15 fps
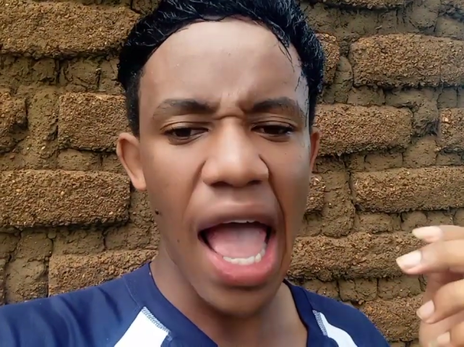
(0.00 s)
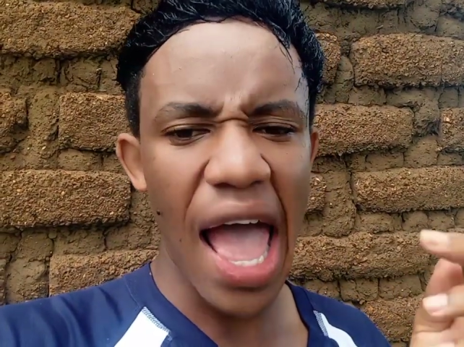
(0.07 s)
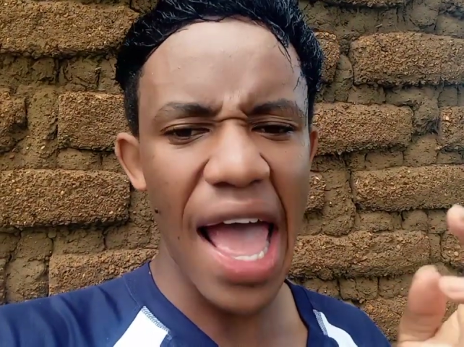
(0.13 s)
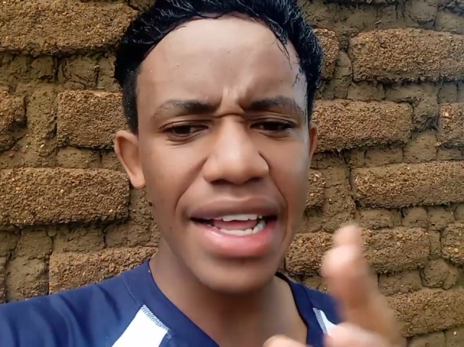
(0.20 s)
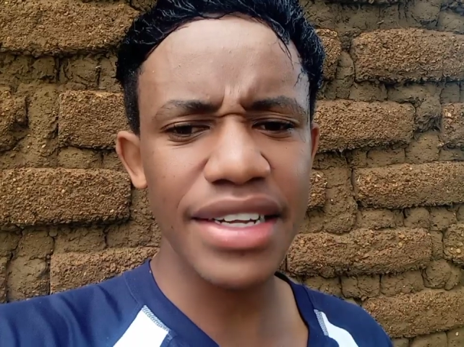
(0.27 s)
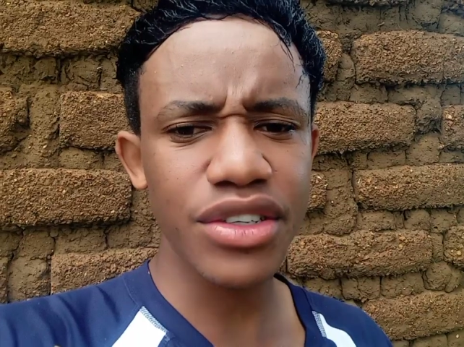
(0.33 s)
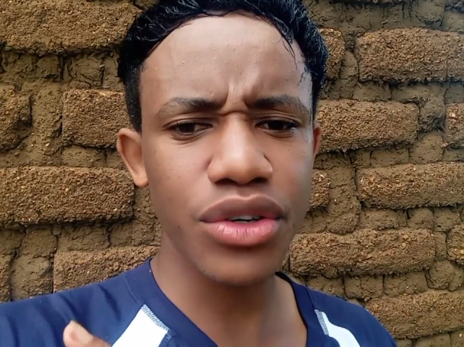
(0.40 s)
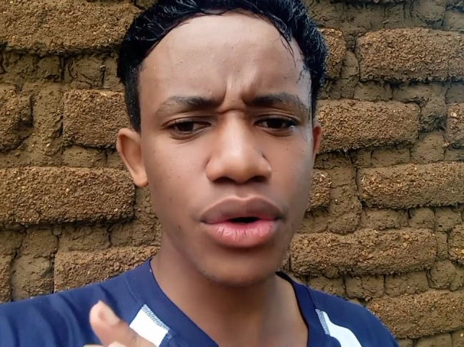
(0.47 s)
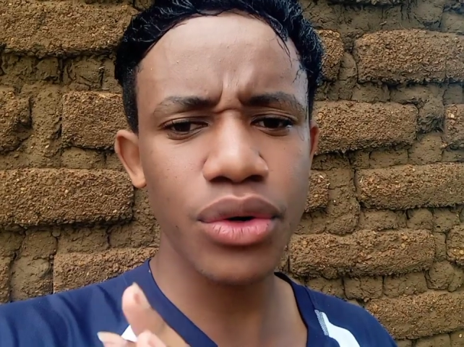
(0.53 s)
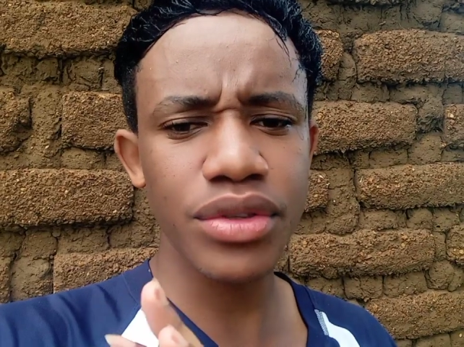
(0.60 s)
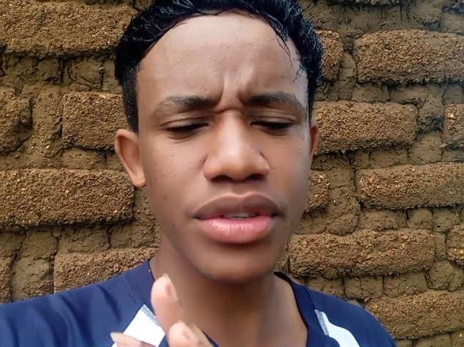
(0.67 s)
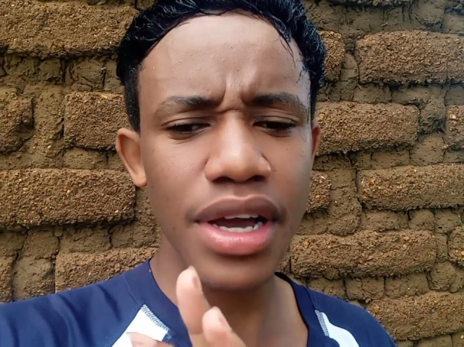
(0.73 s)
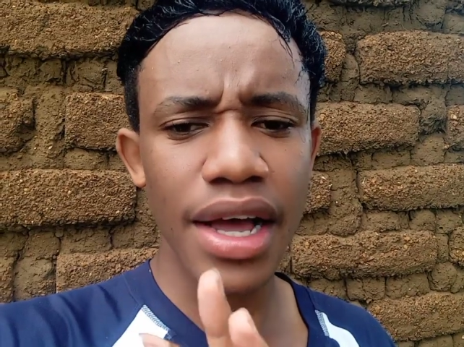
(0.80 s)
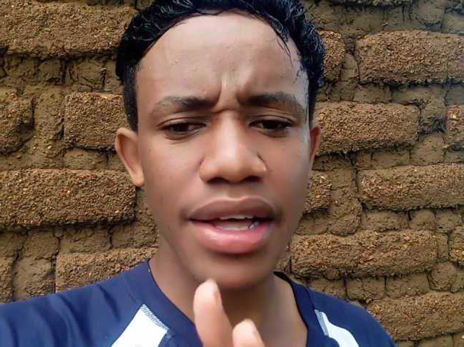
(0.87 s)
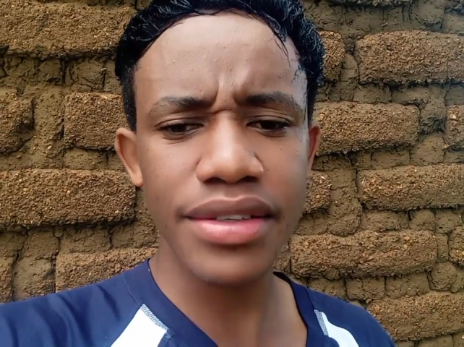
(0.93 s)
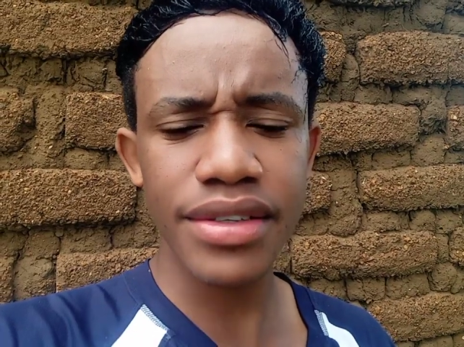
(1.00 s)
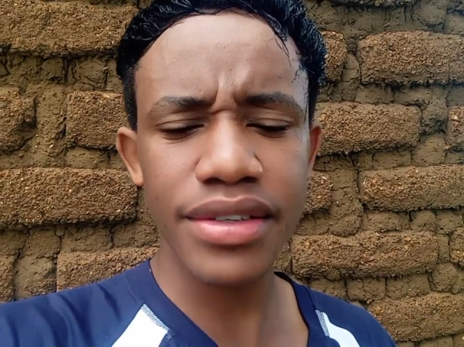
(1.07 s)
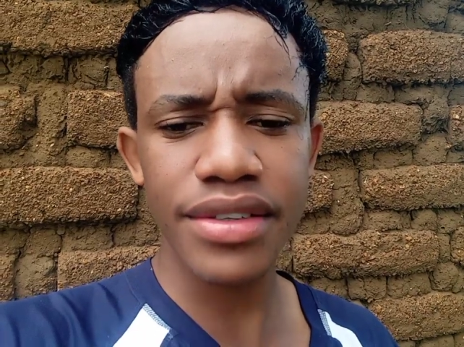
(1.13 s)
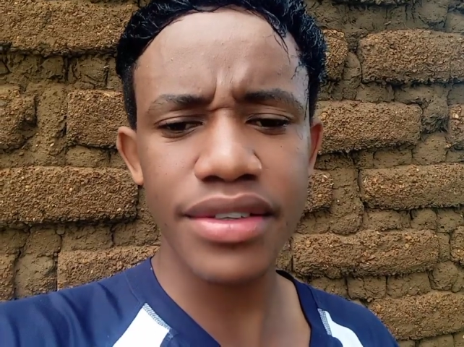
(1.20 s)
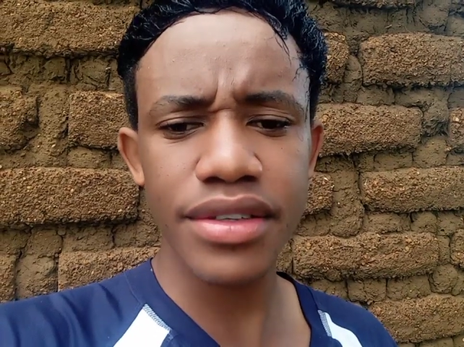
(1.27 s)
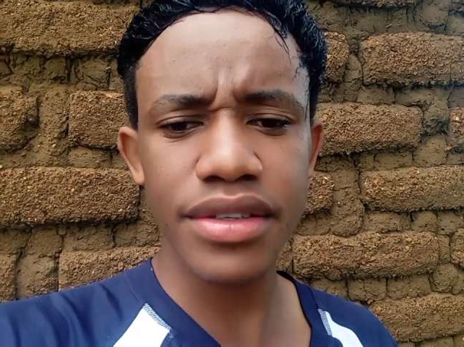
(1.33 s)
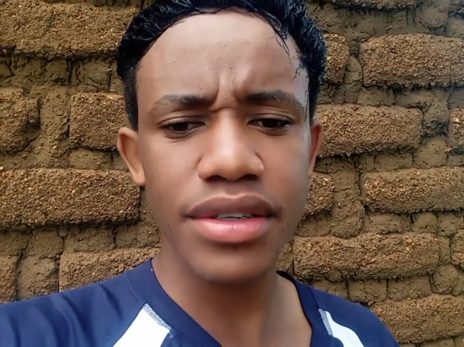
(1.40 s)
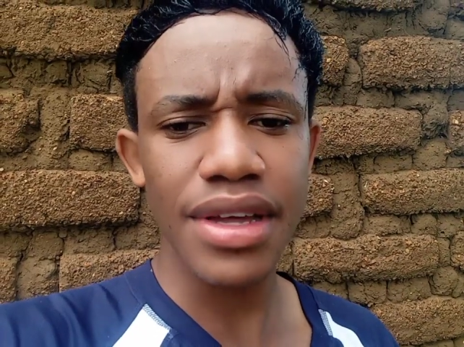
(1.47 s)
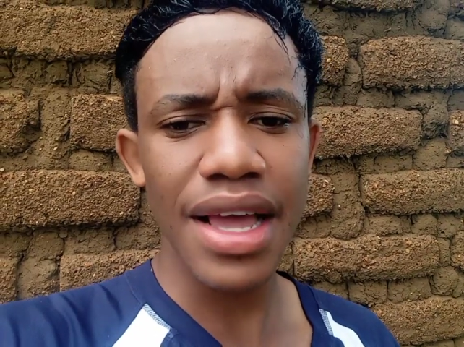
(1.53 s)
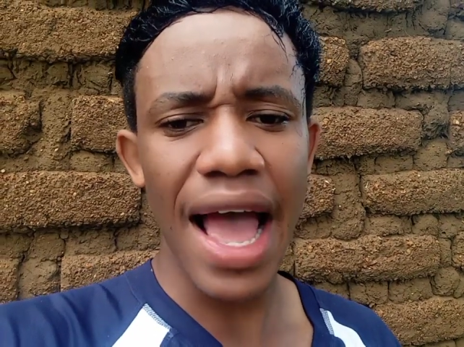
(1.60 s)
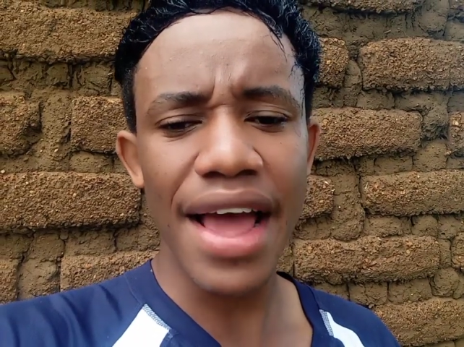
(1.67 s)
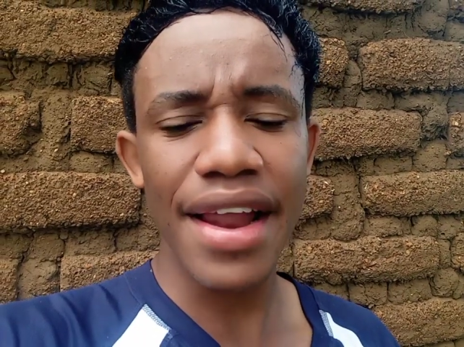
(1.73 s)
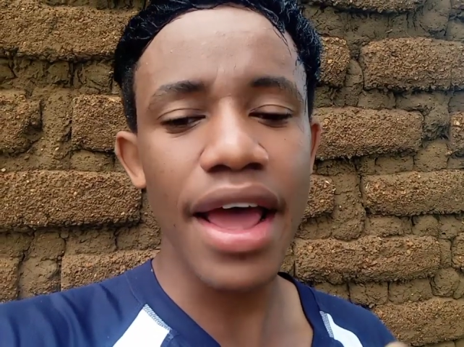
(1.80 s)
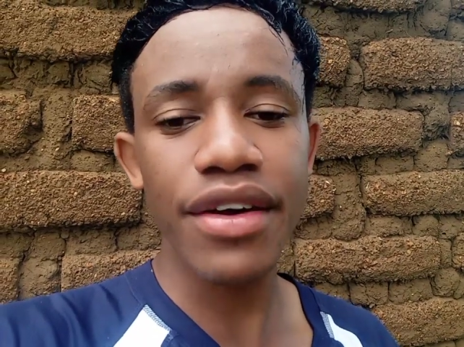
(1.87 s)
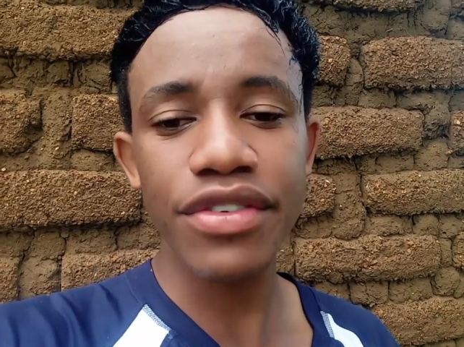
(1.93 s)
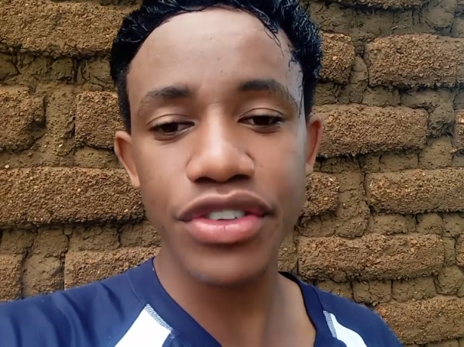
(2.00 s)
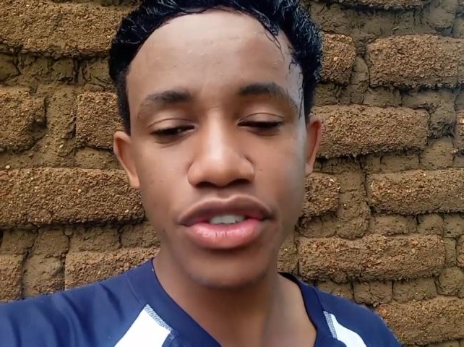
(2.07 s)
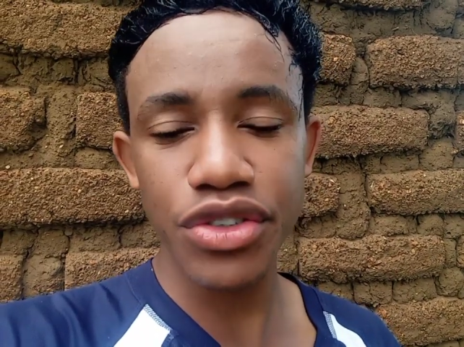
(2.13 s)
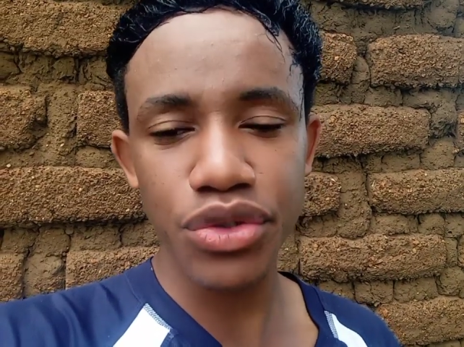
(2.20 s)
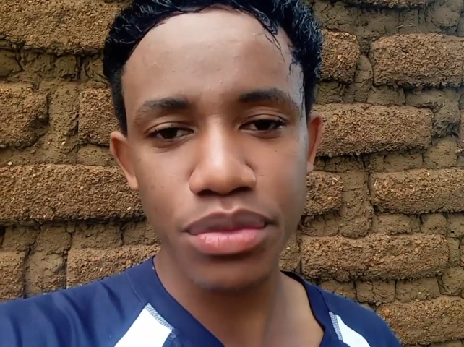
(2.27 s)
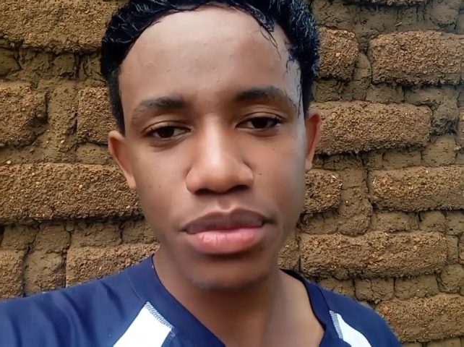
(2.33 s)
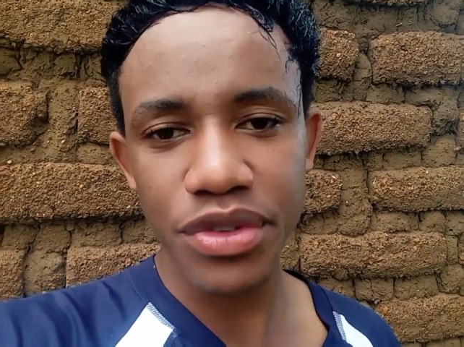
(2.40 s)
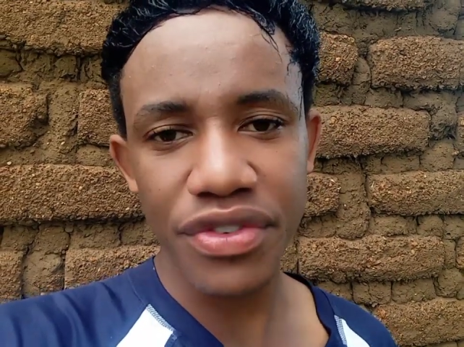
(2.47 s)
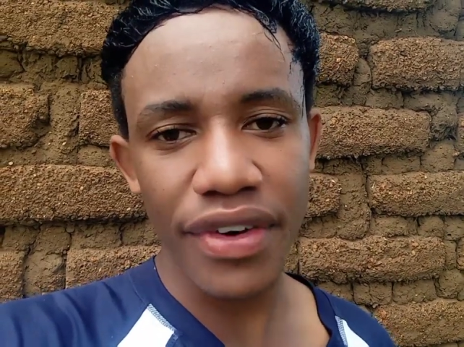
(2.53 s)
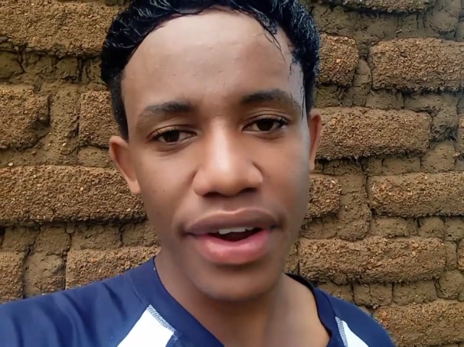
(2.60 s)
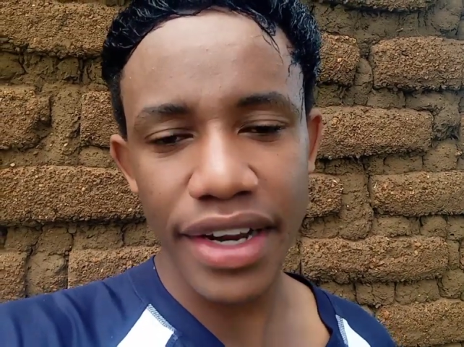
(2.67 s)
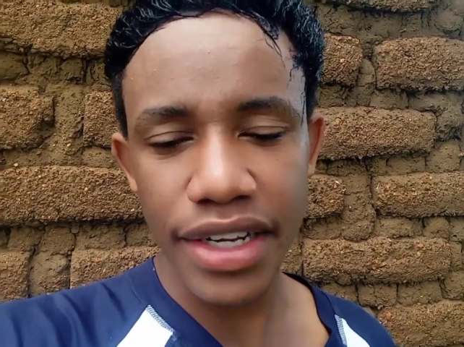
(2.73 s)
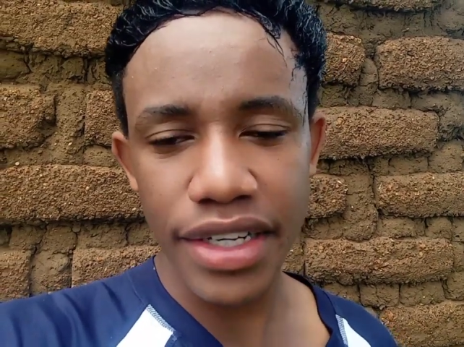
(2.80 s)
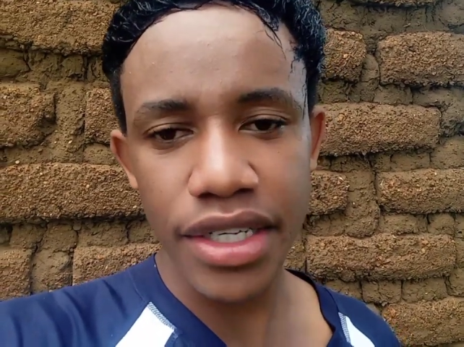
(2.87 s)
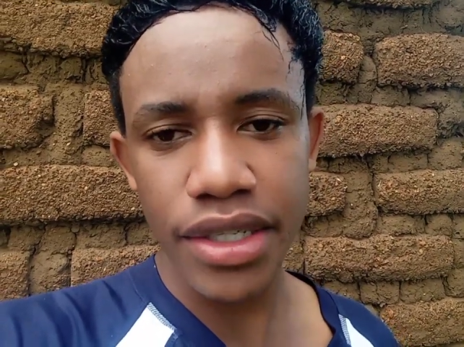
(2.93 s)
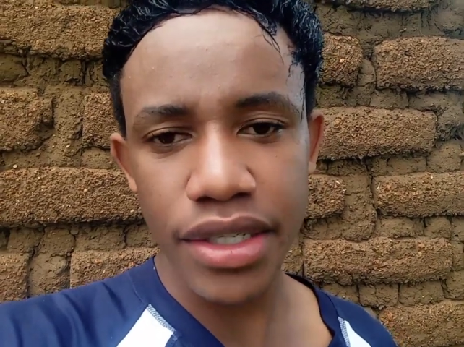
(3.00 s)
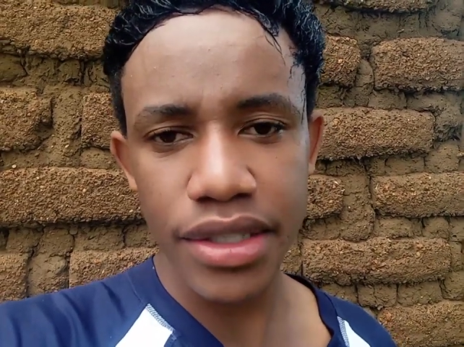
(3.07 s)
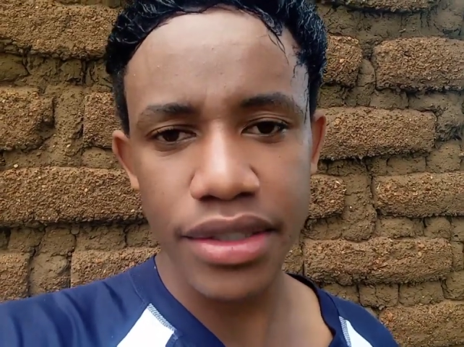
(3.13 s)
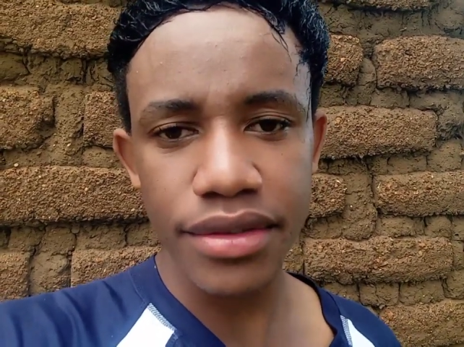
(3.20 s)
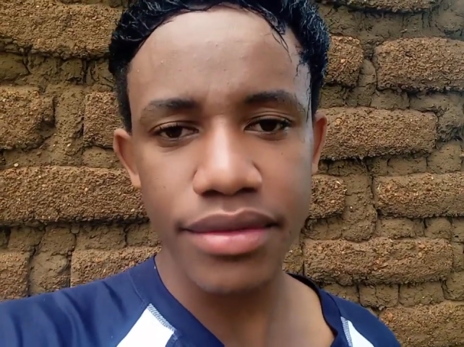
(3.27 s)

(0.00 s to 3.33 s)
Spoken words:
and all the others, and everything will be fine and good.